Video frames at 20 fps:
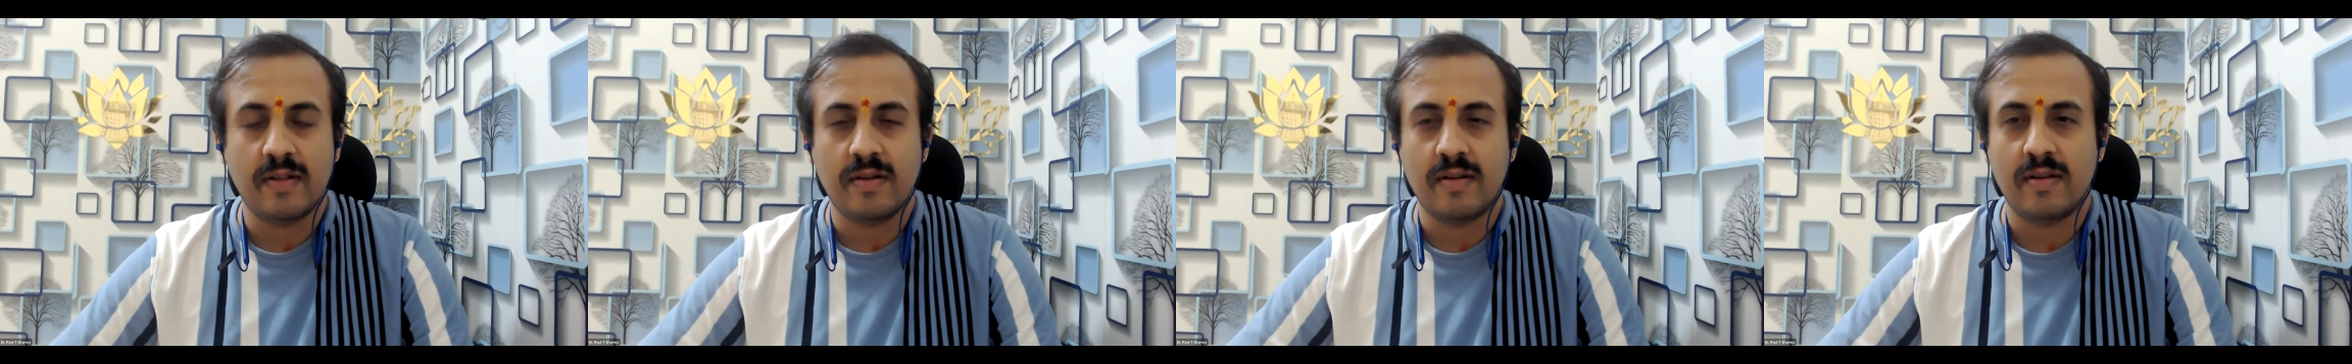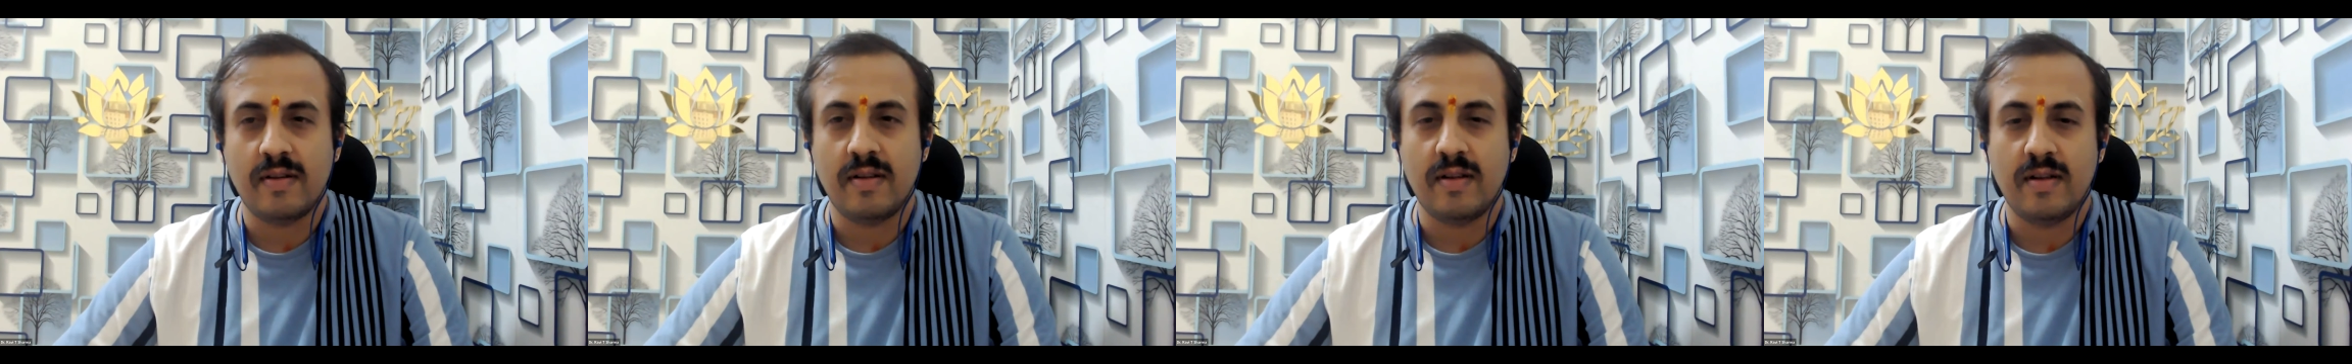
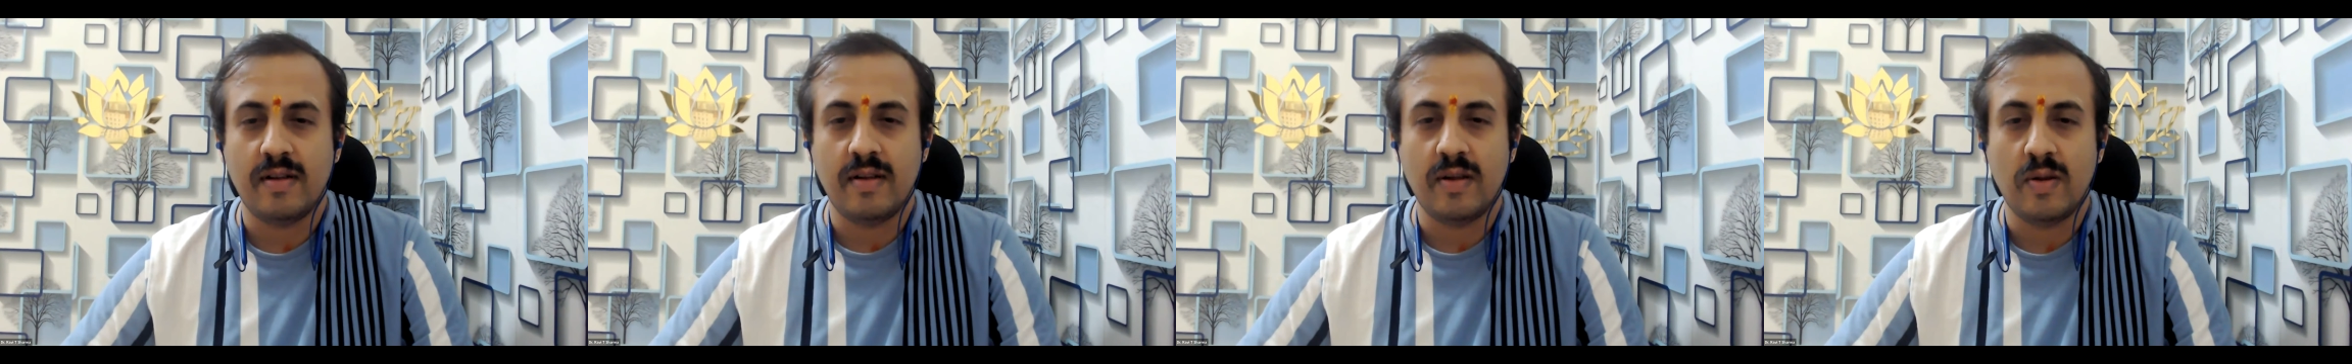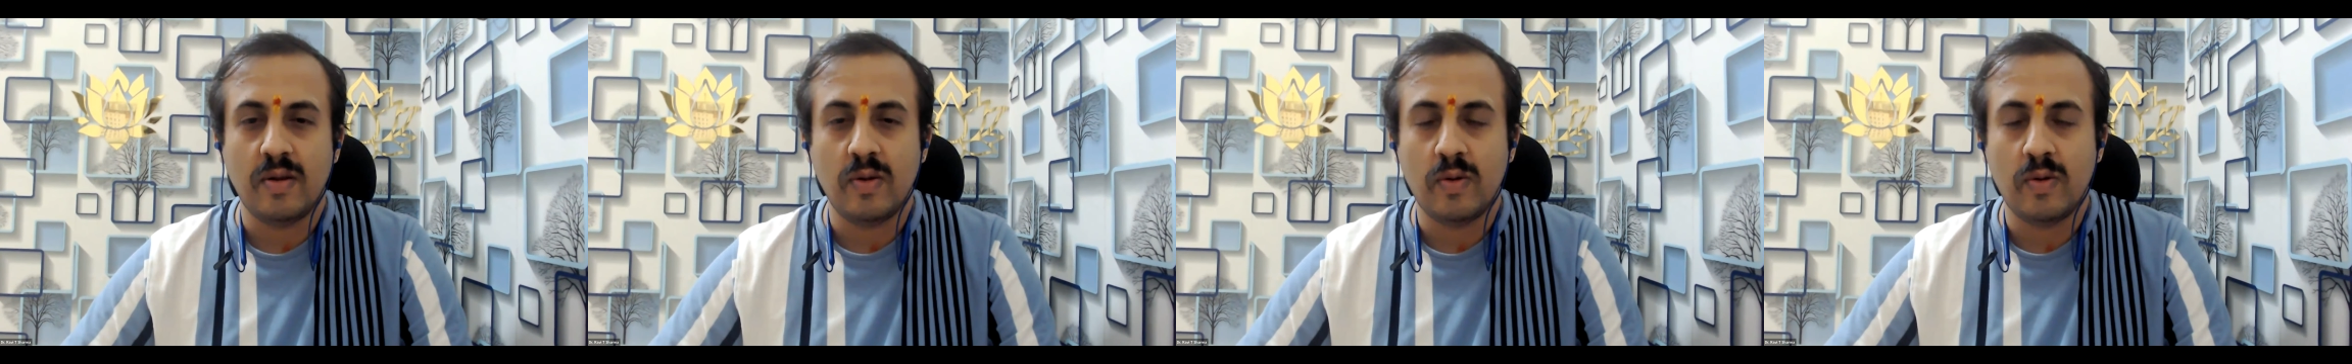
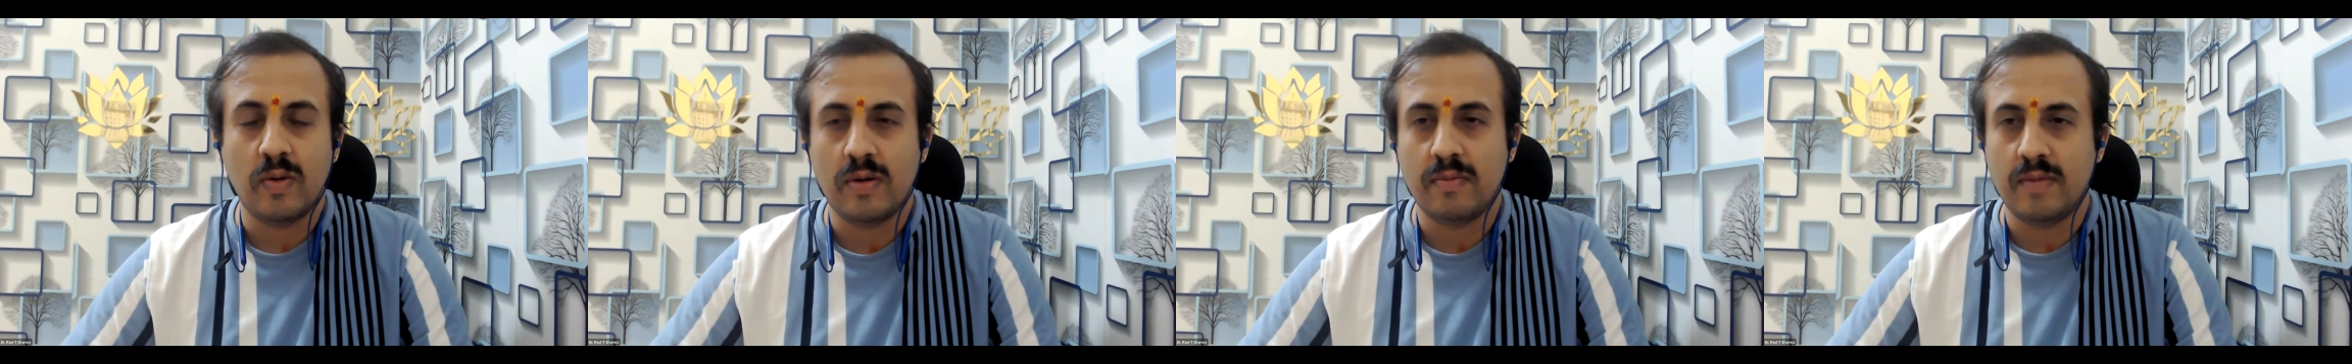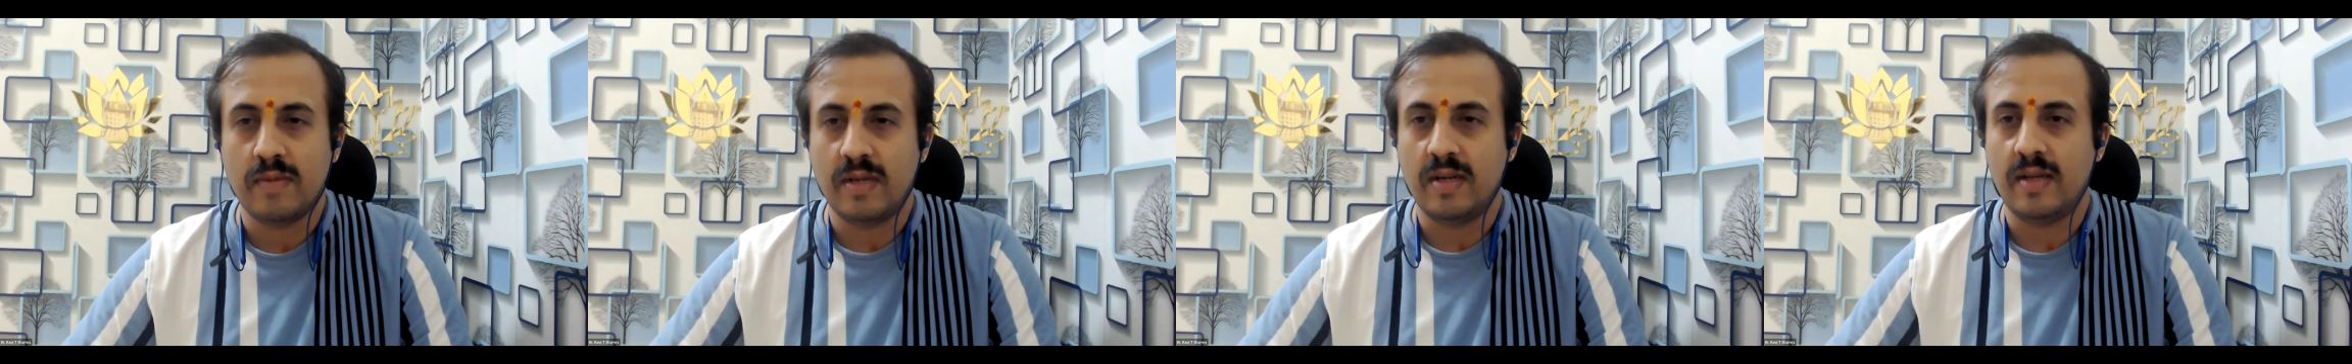
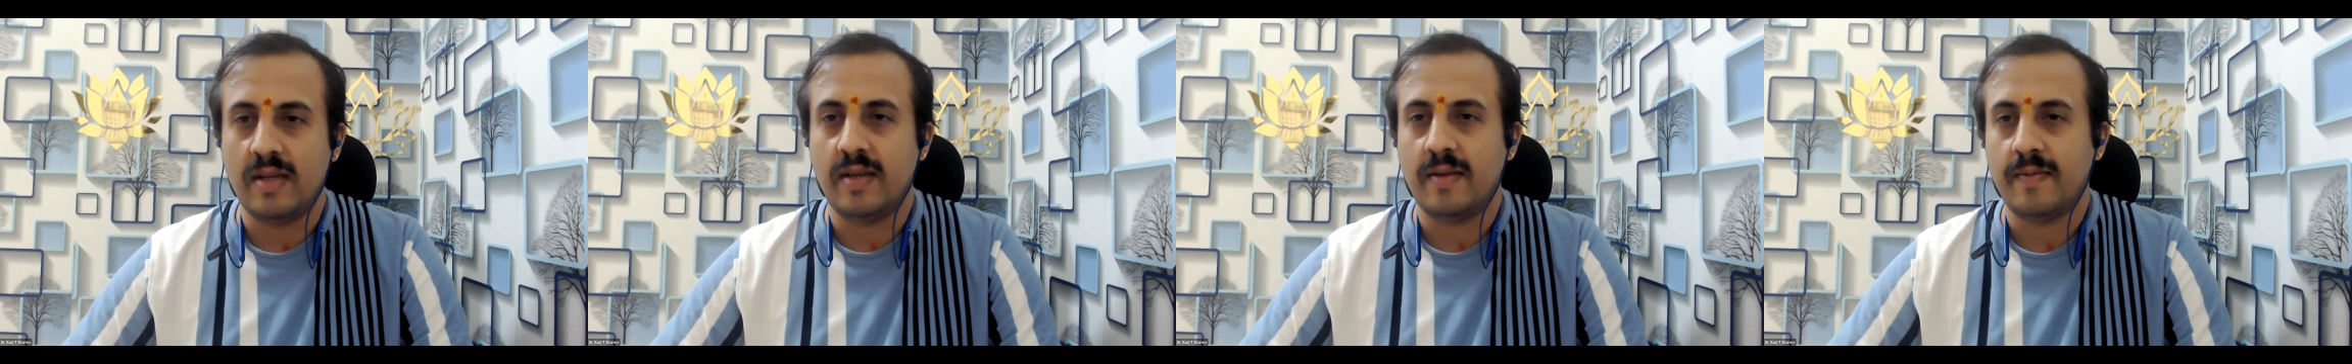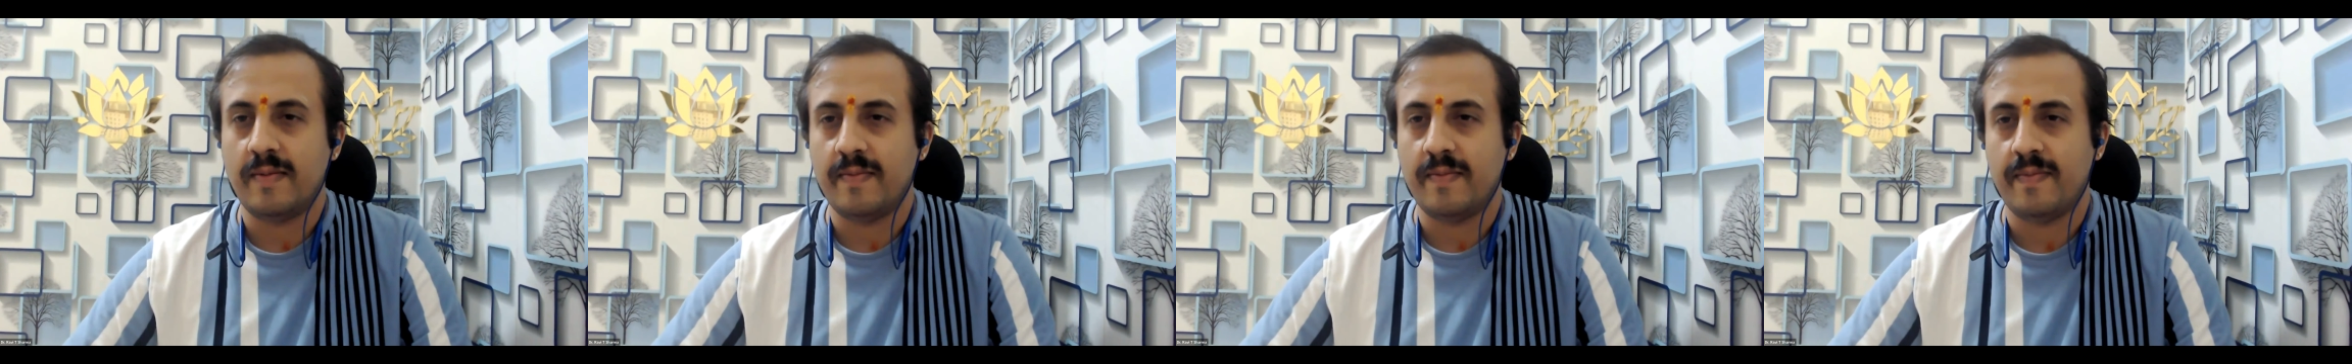loan
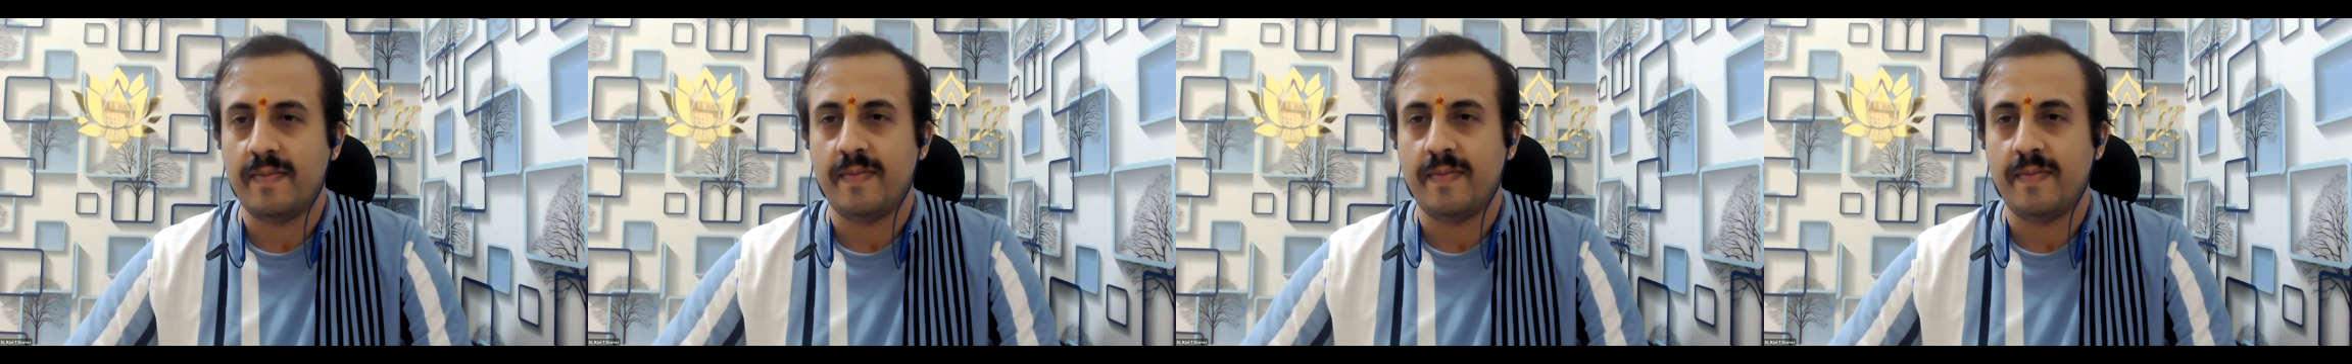money.